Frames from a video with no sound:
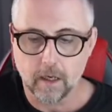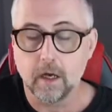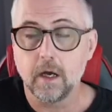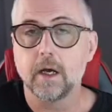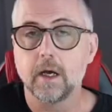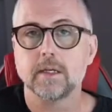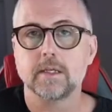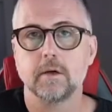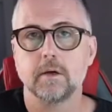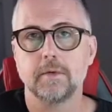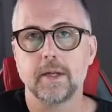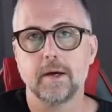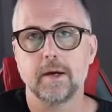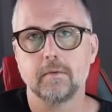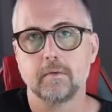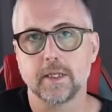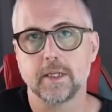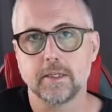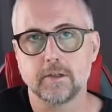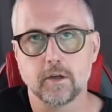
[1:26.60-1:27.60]
So now,
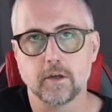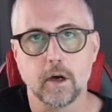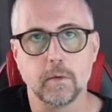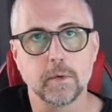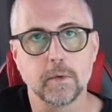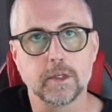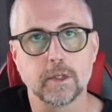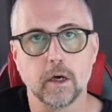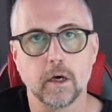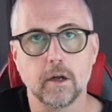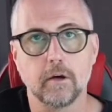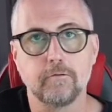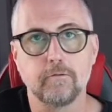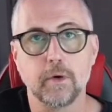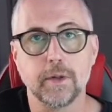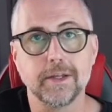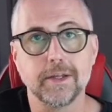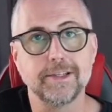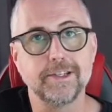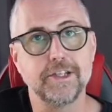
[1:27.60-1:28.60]
this time we start off
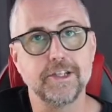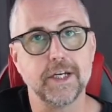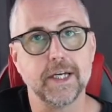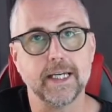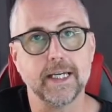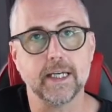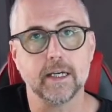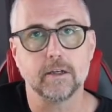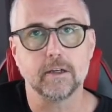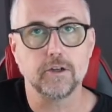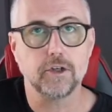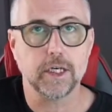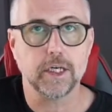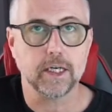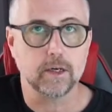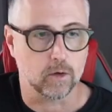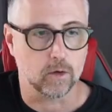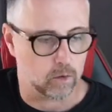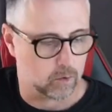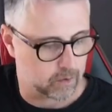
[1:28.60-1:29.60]
with the G
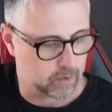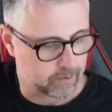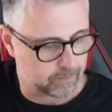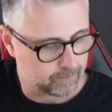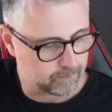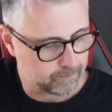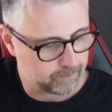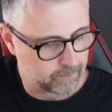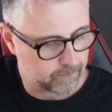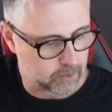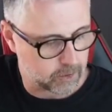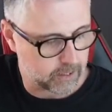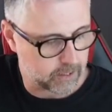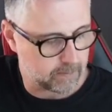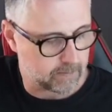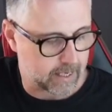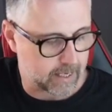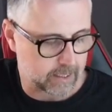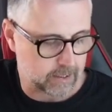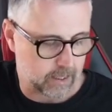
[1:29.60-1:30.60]
chord, G
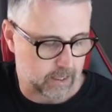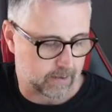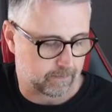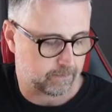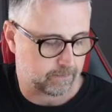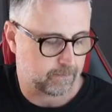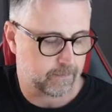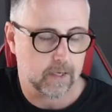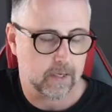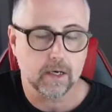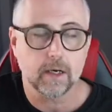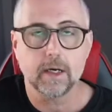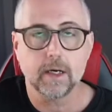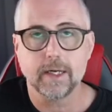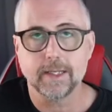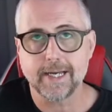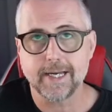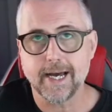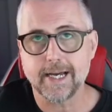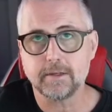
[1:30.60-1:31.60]
major.
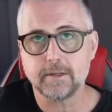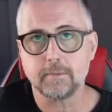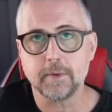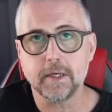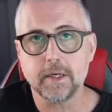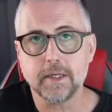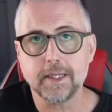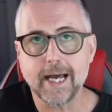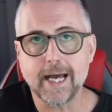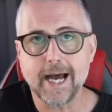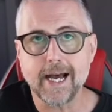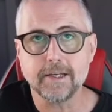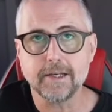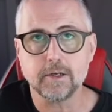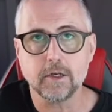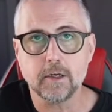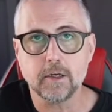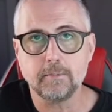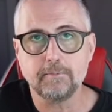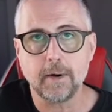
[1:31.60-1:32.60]
Desmond as
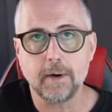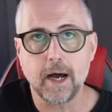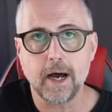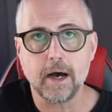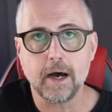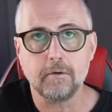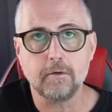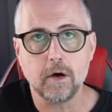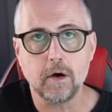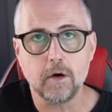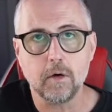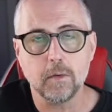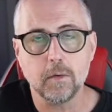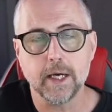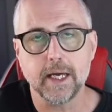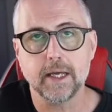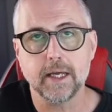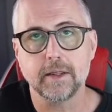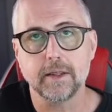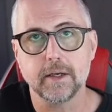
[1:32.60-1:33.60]
a barrow
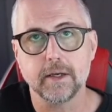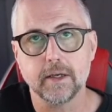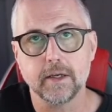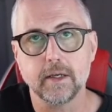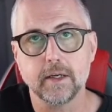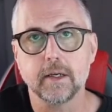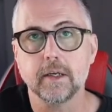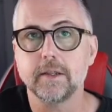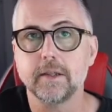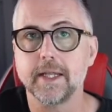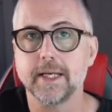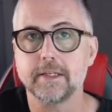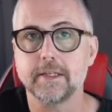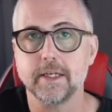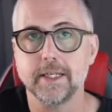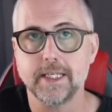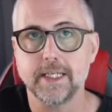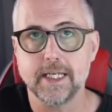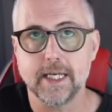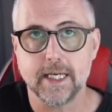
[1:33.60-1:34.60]
in the, then to
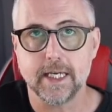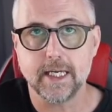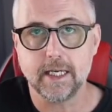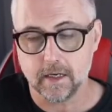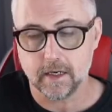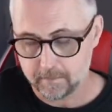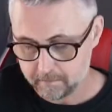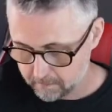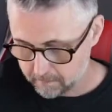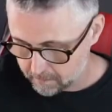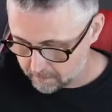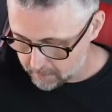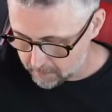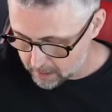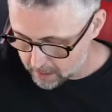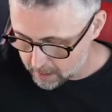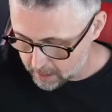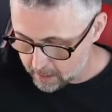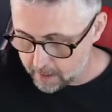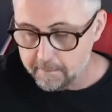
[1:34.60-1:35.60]
D,
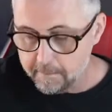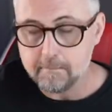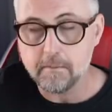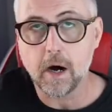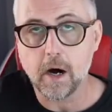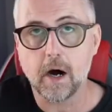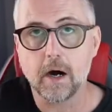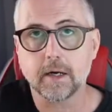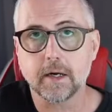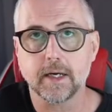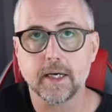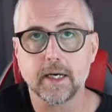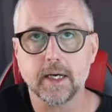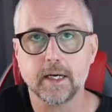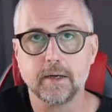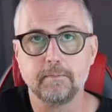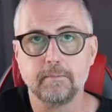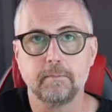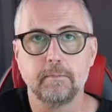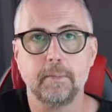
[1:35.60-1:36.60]

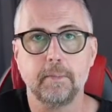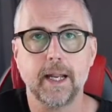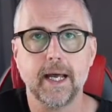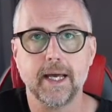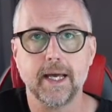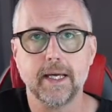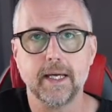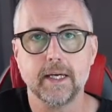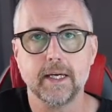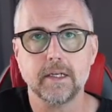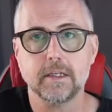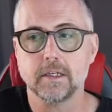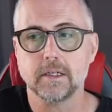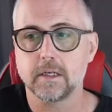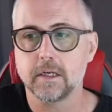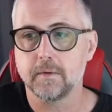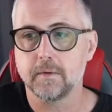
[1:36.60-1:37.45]
marketplace.